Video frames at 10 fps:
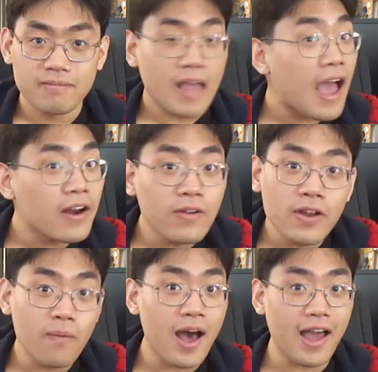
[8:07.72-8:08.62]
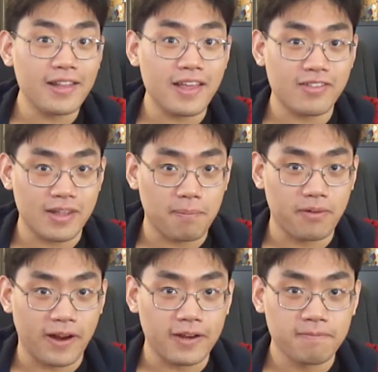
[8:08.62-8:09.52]
I don't know why they
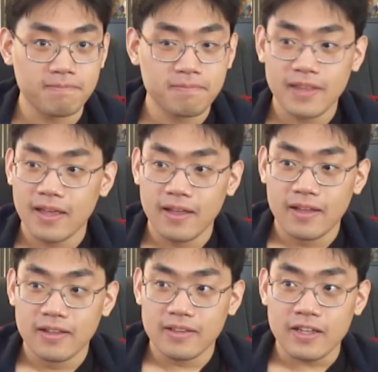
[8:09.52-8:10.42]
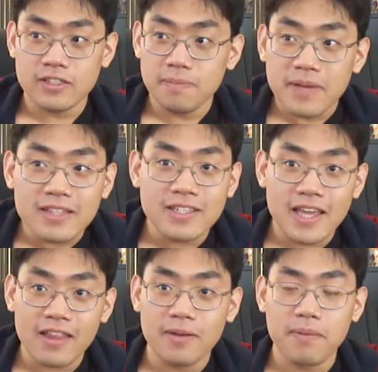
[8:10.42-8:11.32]
separate. They should be
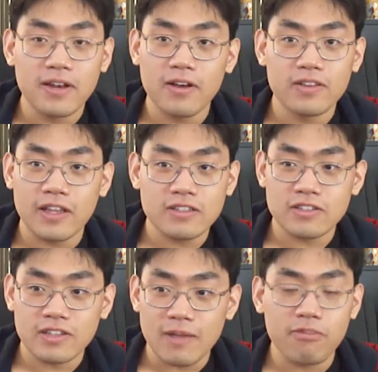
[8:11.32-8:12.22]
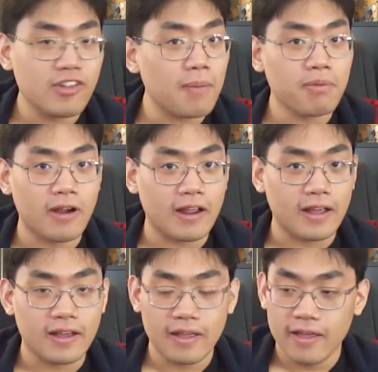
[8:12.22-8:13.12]
together, but no, they just keep
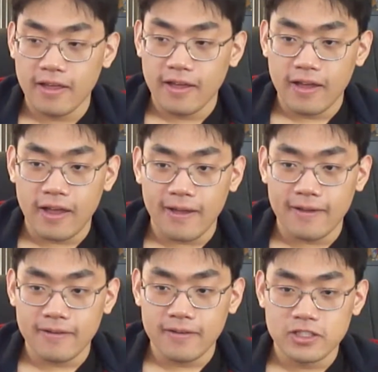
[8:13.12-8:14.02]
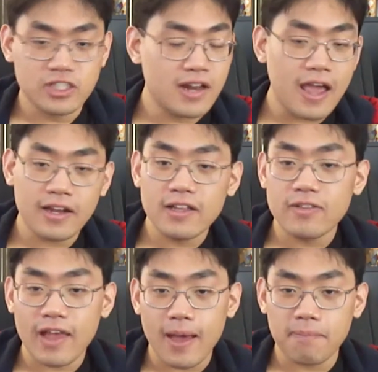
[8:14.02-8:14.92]
separating. And
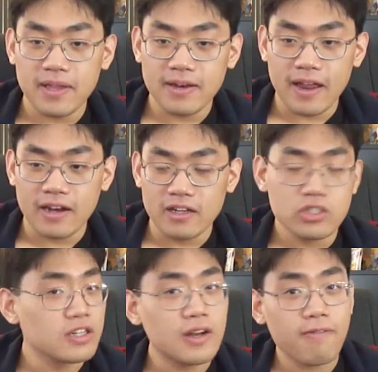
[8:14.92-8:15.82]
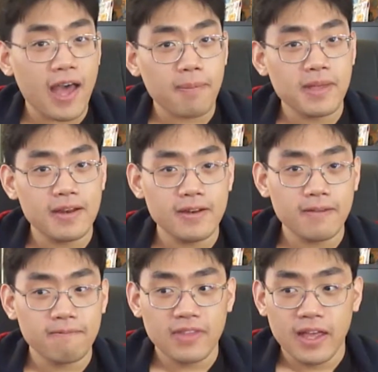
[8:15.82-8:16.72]
shenanigans happen, and it shouldn't have happened
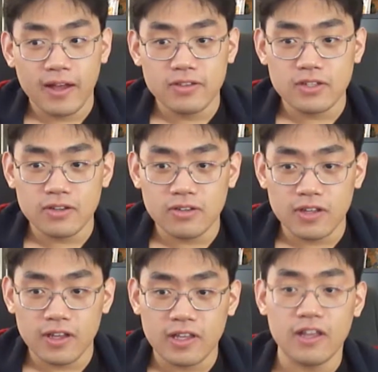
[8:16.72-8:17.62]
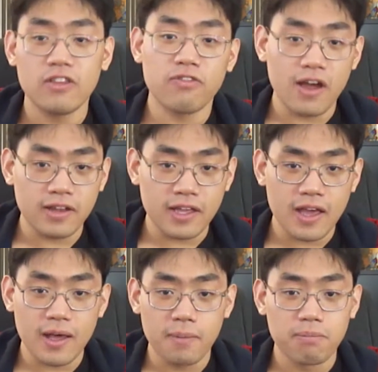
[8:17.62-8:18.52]
until the kids finally
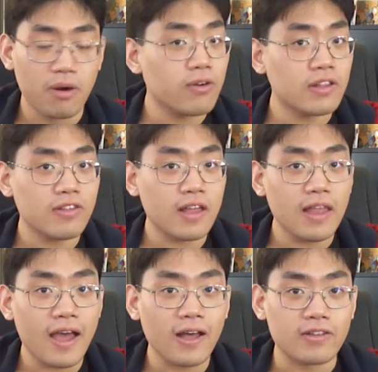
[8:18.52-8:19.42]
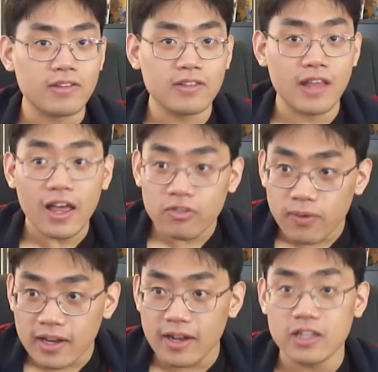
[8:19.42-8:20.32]
broke inside the house. That's
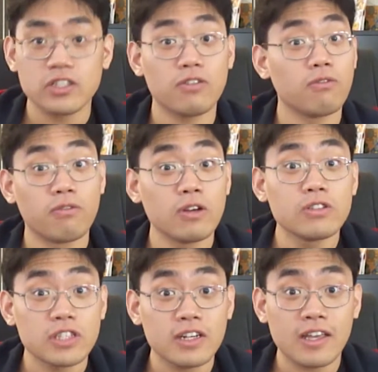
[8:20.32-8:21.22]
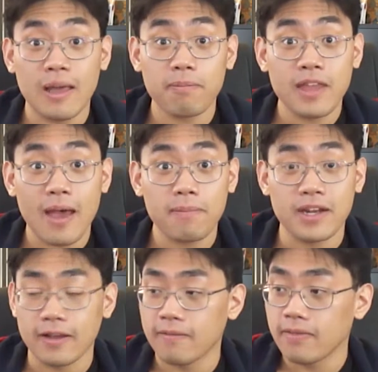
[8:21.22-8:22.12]
when real shit kept happening.